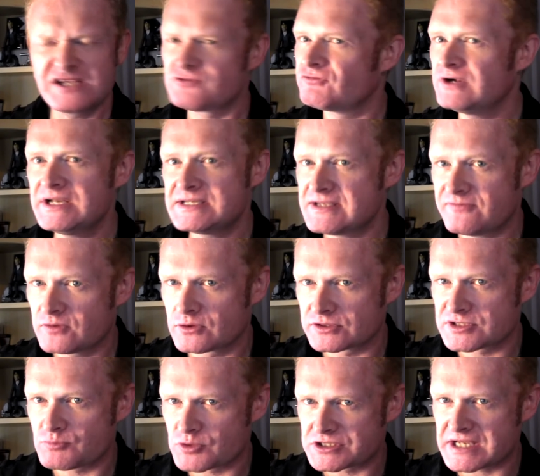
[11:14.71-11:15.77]
is really
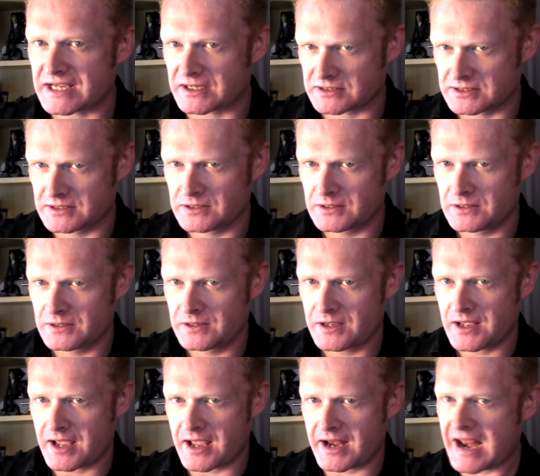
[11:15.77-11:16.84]
difficult to predict.
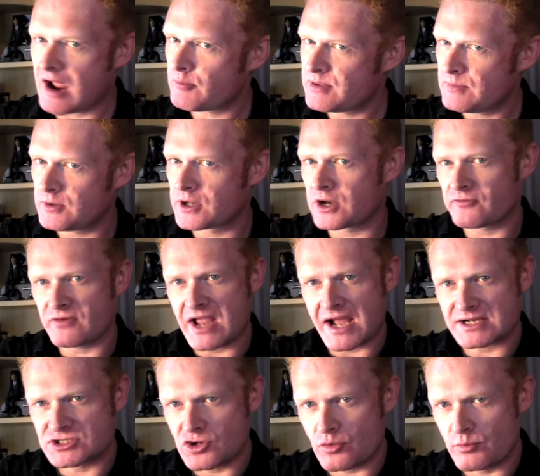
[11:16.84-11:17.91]
And how people are going to
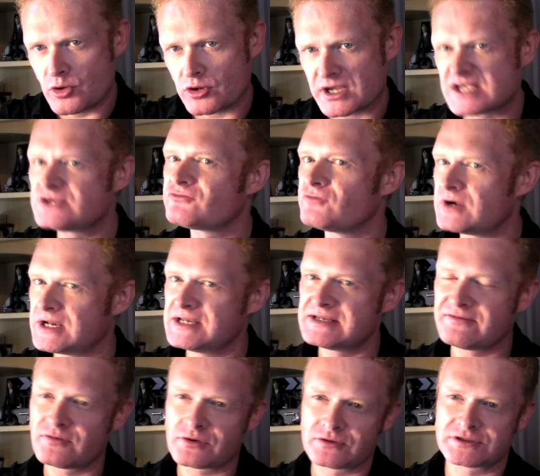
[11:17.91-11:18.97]
react to your book is really
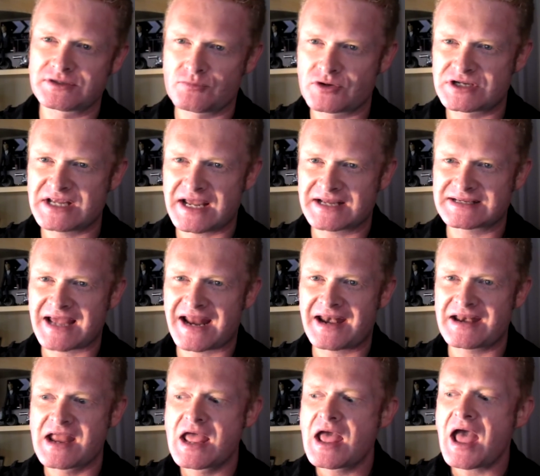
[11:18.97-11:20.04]
difficult to predict.
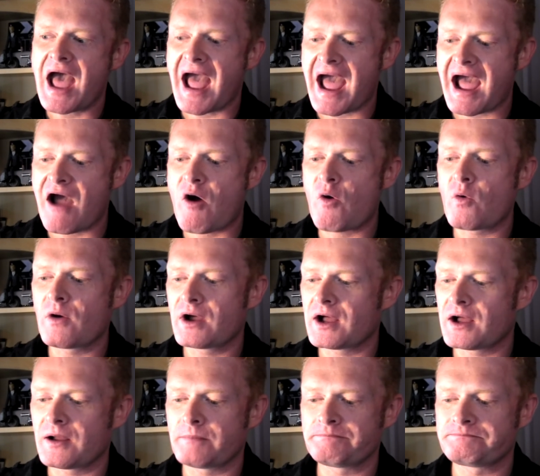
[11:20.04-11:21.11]
And
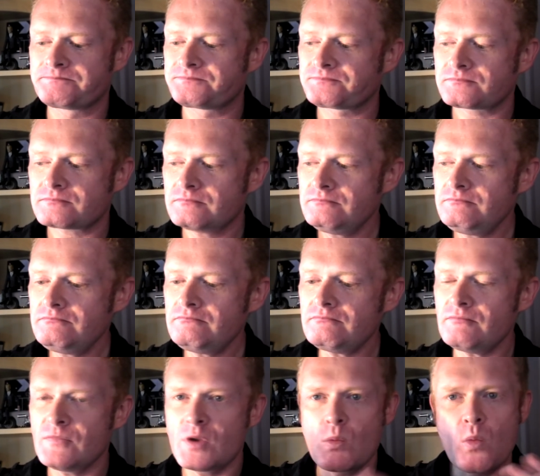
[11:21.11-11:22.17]
how
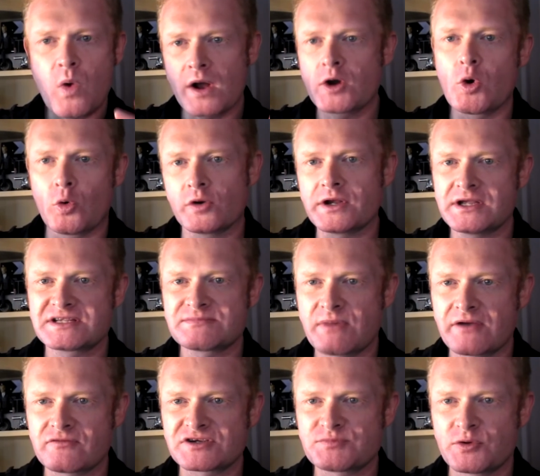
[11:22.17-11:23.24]
one audience
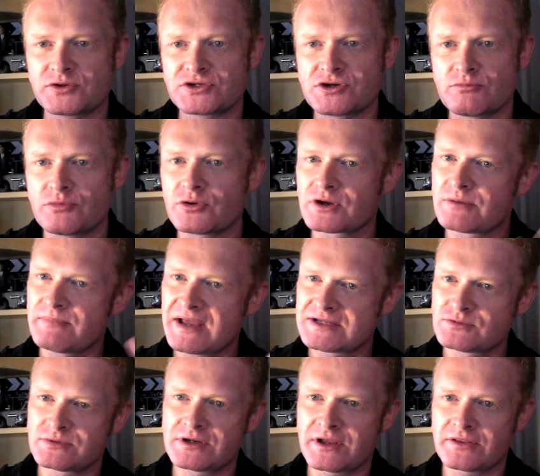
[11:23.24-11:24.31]
might respond to your book
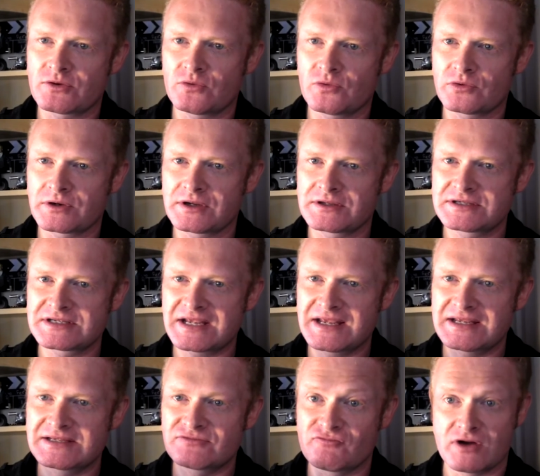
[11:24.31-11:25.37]
compared to another audience
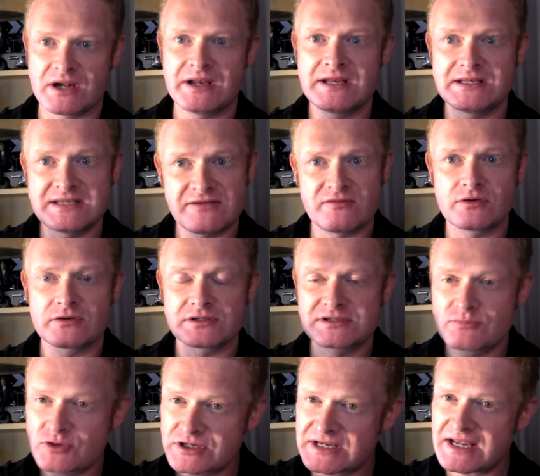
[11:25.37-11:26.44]
is really difficult
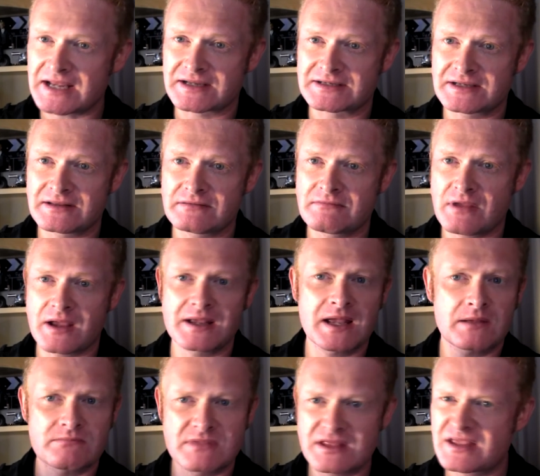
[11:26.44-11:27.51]
to predict. And
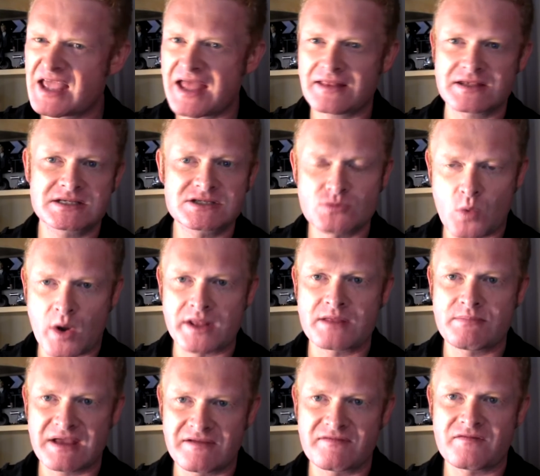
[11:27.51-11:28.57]
again, this is why
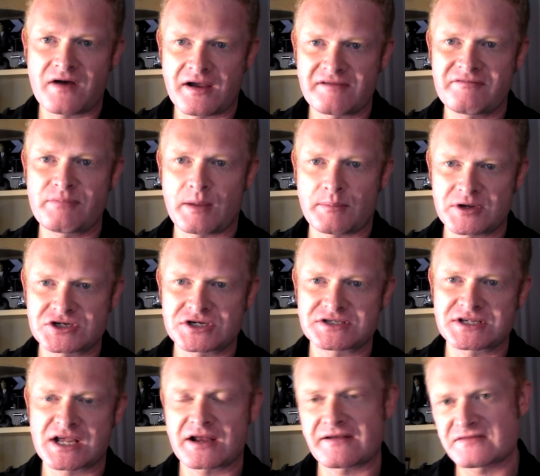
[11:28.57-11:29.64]
the big five
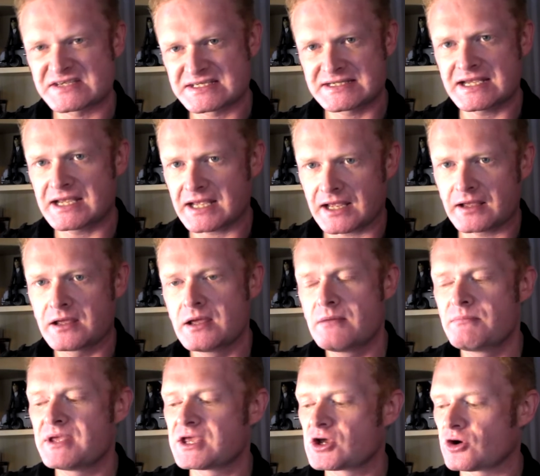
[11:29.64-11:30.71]
publishers are kind of sinking,
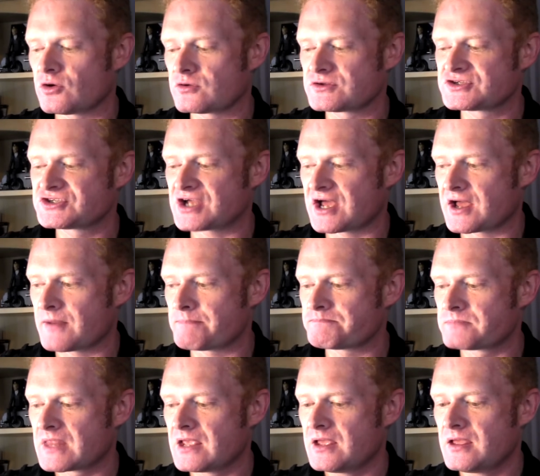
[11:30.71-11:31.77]
because
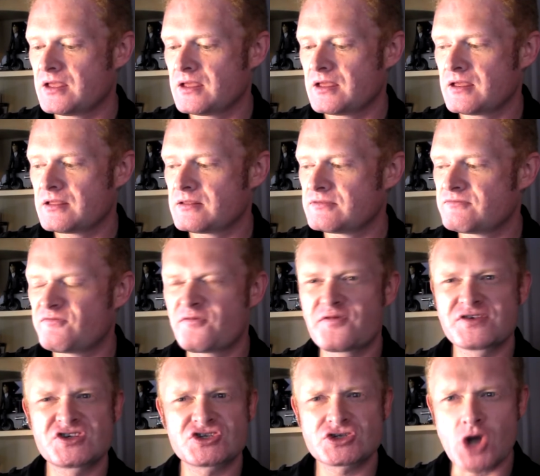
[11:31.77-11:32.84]

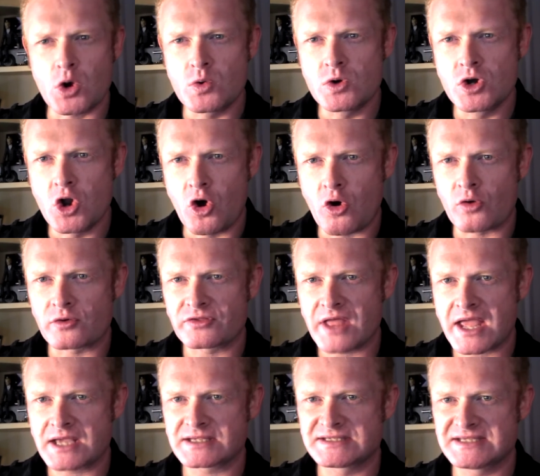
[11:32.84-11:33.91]
for so long
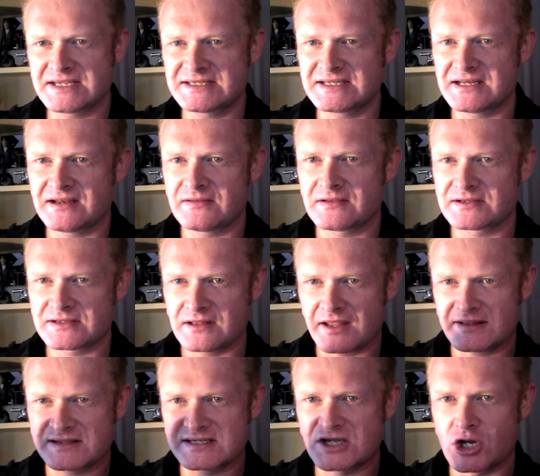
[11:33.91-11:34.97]
they existed in
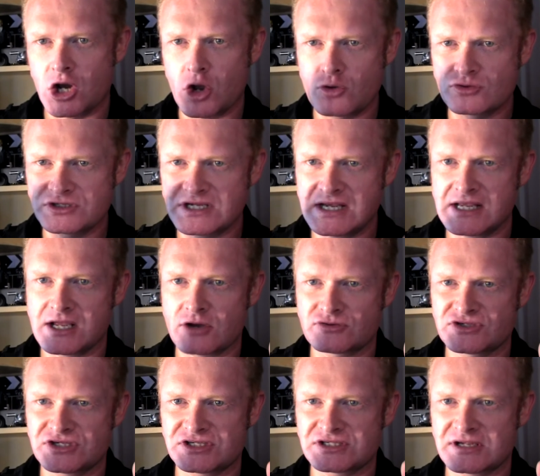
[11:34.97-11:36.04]
like this closed
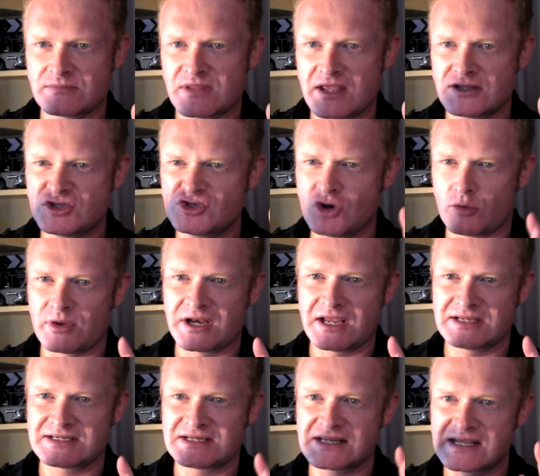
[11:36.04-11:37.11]
ecosystem. They
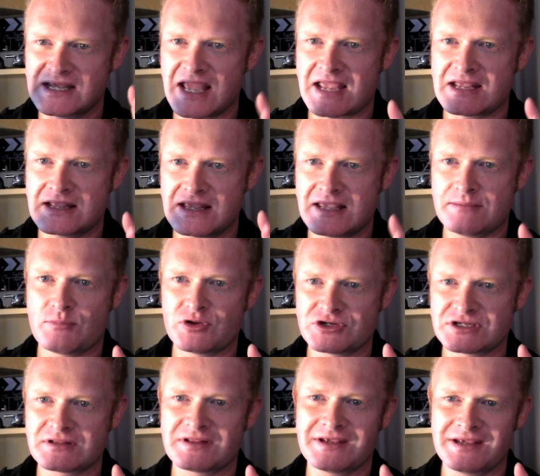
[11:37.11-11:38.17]
dominated and
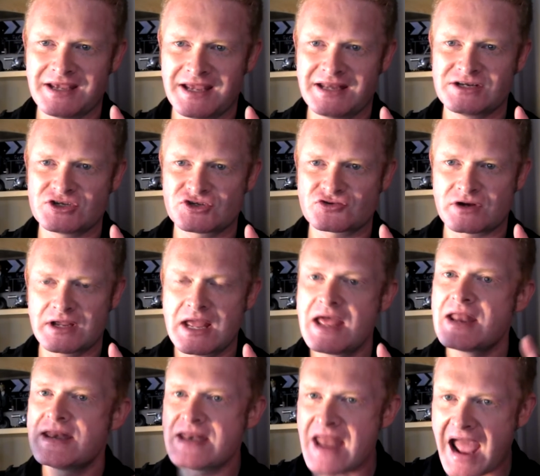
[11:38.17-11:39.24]
gatekeepered the industry.
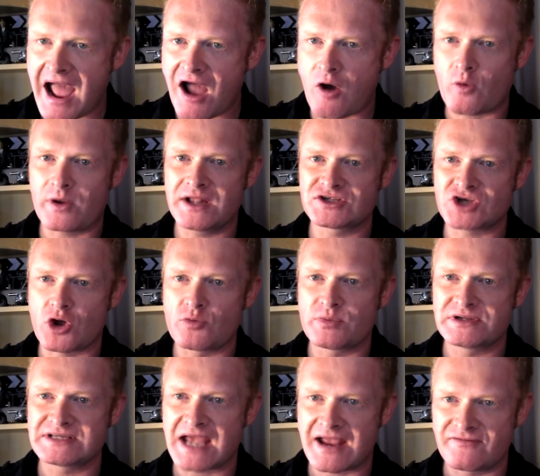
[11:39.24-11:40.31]
Now it's
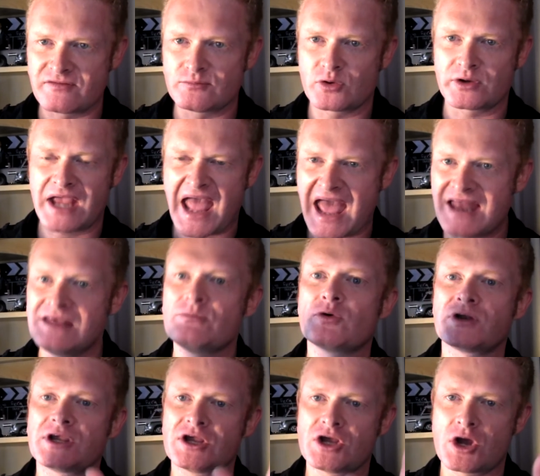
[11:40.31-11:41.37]
open to everybody.
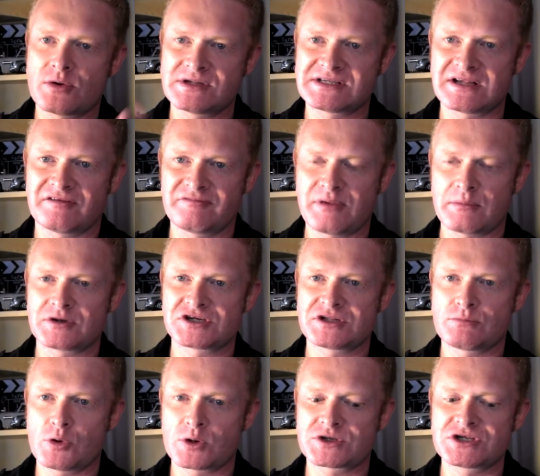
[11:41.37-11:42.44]
Anybody can go and self-publish
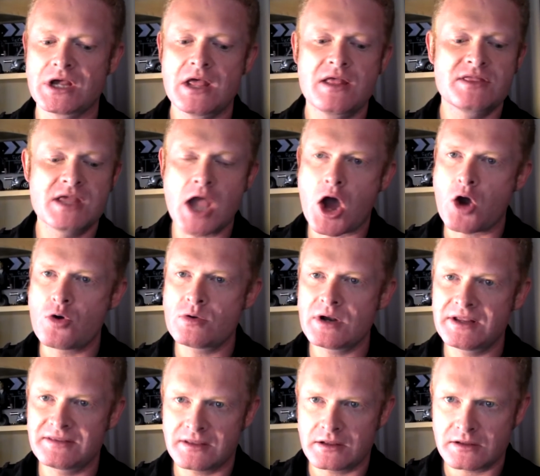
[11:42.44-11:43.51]
the books. The
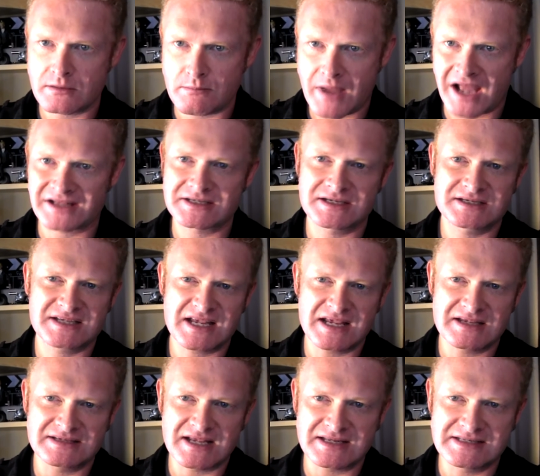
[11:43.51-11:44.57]
only thing that matters
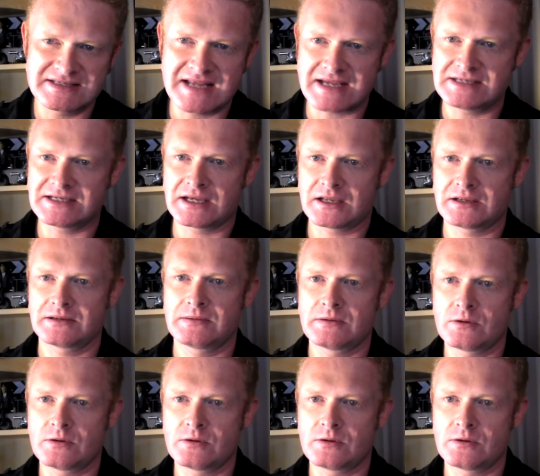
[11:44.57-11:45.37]
is data.